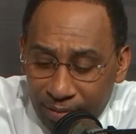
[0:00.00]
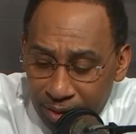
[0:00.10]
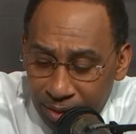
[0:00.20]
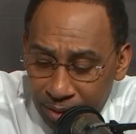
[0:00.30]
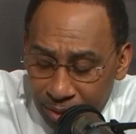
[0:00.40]

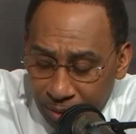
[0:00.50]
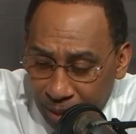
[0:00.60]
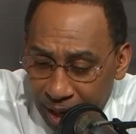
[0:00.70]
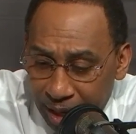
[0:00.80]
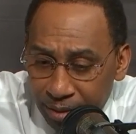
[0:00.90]
Durant
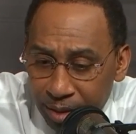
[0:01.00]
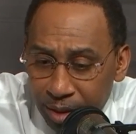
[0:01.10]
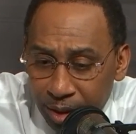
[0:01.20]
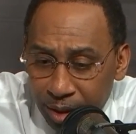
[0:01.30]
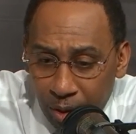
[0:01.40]

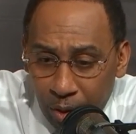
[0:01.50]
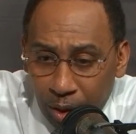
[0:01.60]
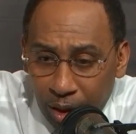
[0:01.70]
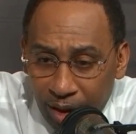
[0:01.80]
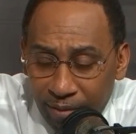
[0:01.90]
and all the
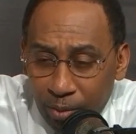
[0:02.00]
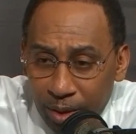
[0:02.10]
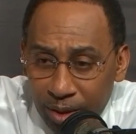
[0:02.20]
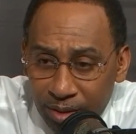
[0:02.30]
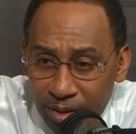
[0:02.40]
loved
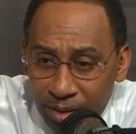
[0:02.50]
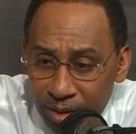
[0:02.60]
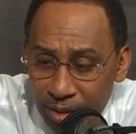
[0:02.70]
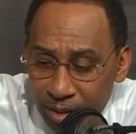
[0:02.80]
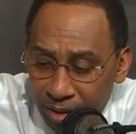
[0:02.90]
ones
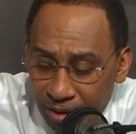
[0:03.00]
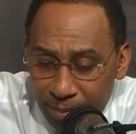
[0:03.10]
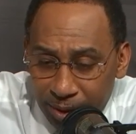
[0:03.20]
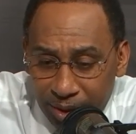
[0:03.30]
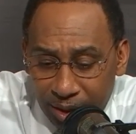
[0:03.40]
of Mr.
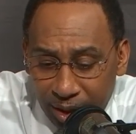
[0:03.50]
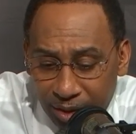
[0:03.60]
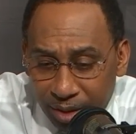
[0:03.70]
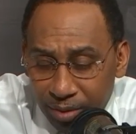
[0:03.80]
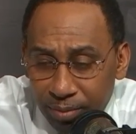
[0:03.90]
Dixon.
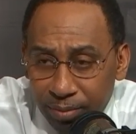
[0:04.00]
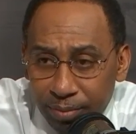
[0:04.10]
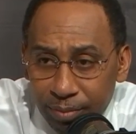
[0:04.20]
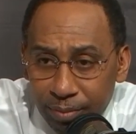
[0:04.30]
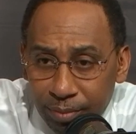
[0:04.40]

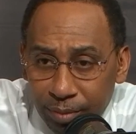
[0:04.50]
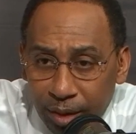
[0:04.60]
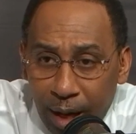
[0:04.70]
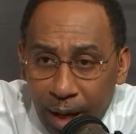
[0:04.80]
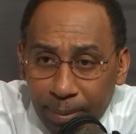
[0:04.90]
God
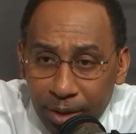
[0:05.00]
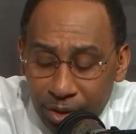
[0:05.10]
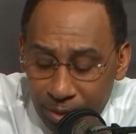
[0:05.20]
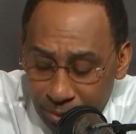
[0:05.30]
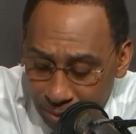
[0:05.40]
bless you.
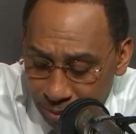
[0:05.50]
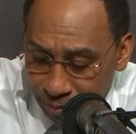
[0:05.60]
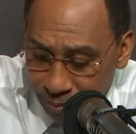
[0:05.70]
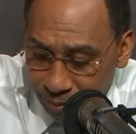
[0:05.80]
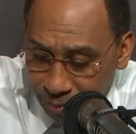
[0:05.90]

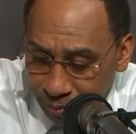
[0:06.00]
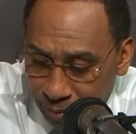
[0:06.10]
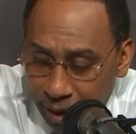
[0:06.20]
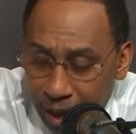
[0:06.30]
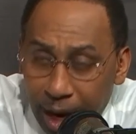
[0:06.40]

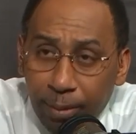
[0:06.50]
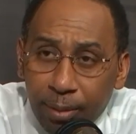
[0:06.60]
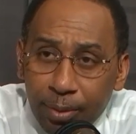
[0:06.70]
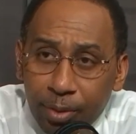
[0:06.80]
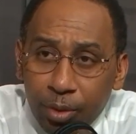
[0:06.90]
Hour number
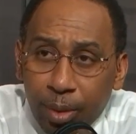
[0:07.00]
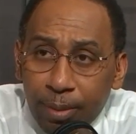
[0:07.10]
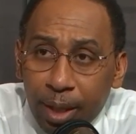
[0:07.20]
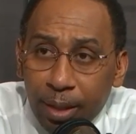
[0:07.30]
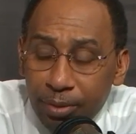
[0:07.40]
2 up next.